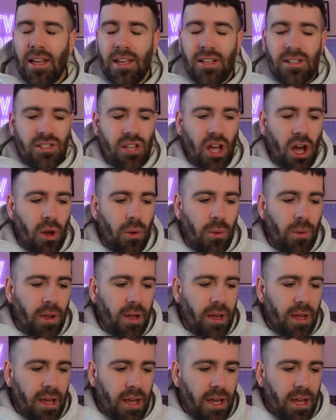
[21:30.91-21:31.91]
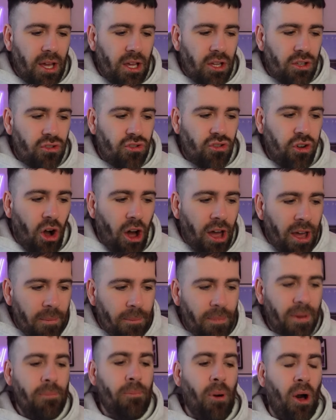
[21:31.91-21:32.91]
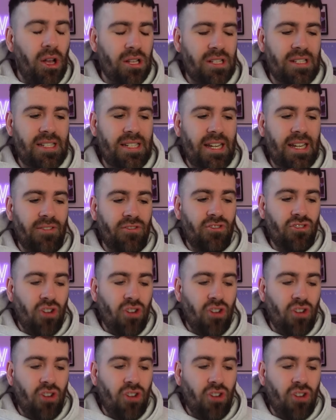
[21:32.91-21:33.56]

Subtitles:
So try and be positive.